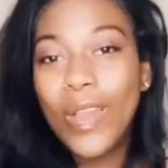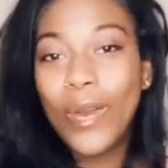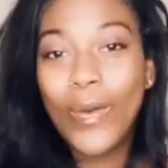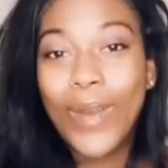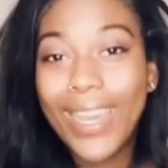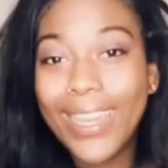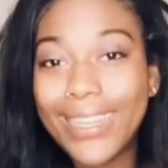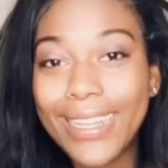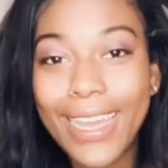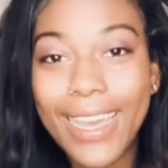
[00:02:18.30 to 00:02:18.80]

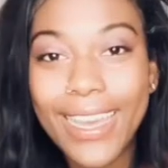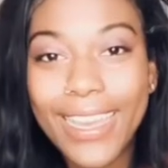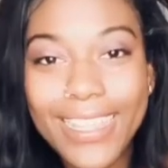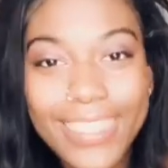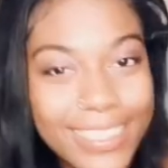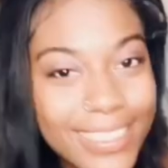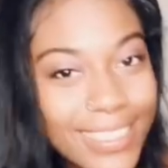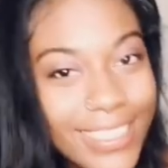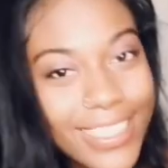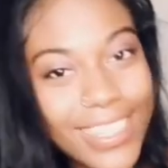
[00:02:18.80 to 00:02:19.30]
why not?
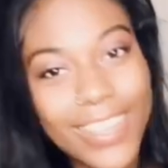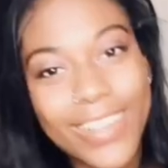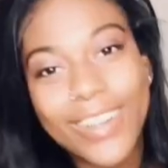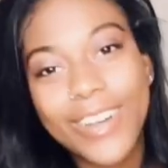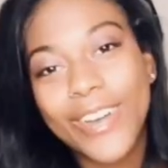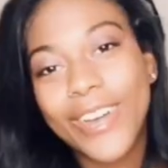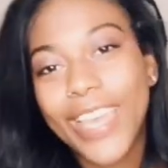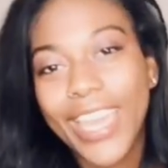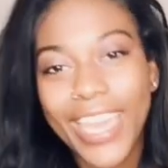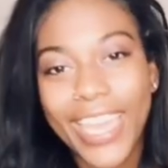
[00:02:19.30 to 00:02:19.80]
You
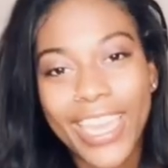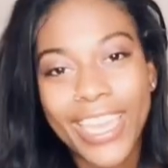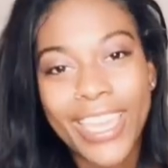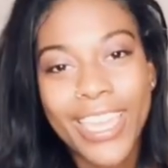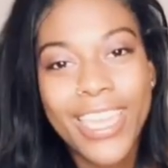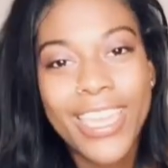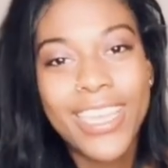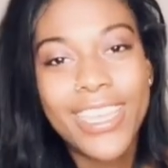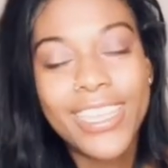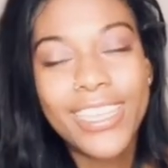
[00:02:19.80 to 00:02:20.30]
know, okay.
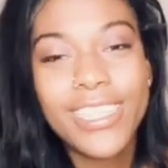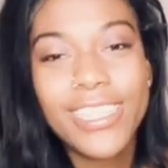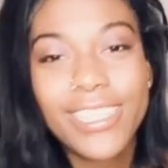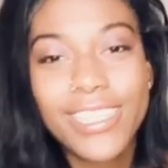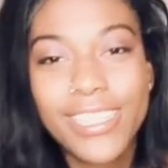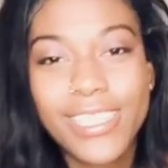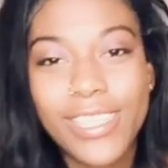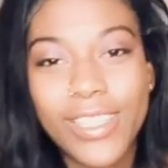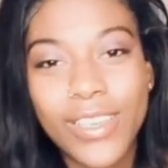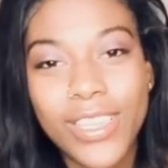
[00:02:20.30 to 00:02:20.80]

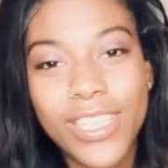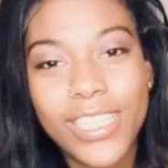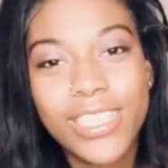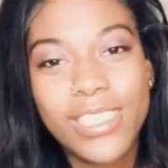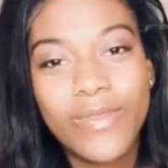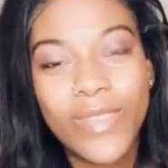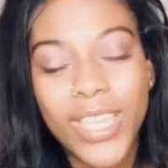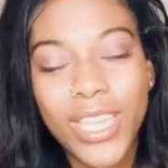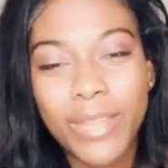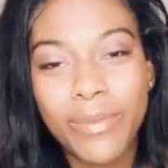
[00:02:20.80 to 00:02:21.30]
So
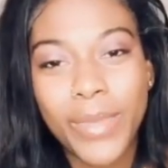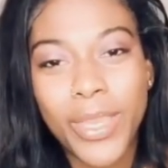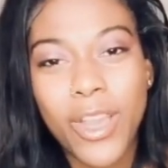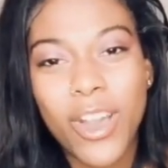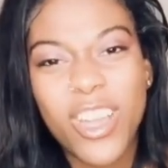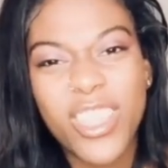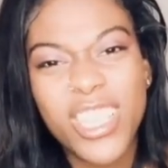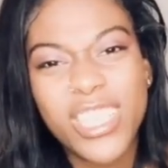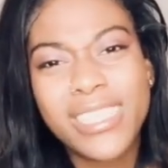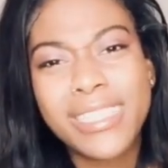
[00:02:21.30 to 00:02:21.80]
he's feeding me
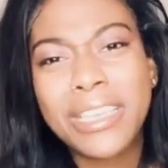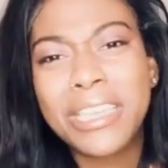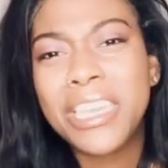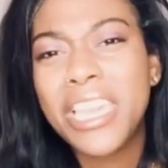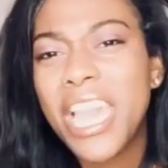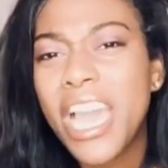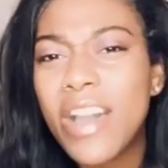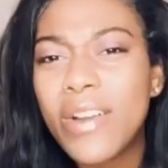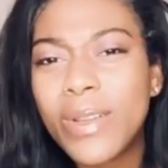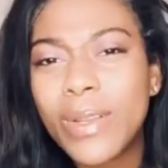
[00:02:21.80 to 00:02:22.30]
all this like,
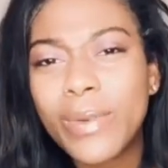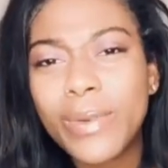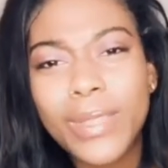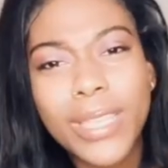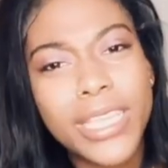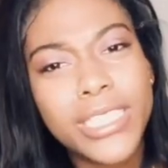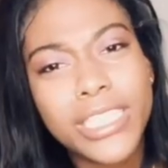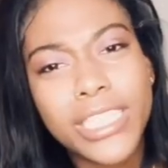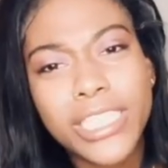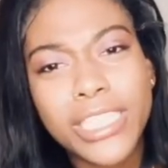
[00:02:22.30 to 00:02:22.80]
yeah, I want a
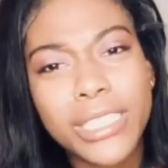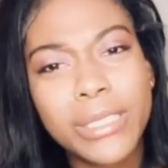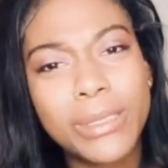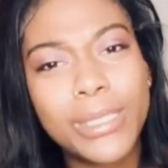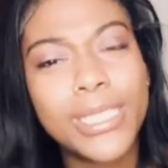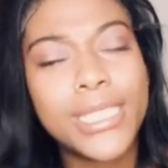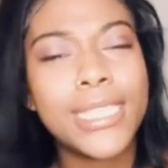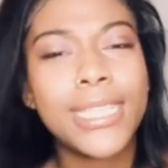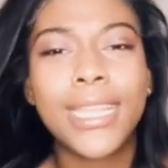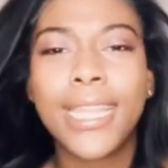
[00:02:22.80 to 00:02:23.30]
relationship.
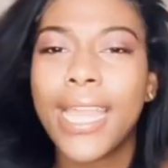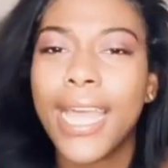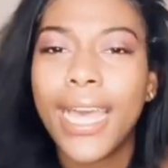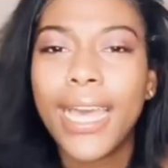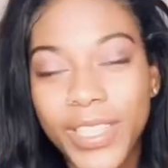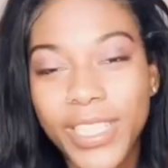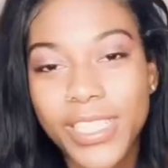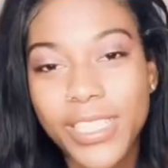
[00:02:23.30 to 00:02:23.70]
Da da da.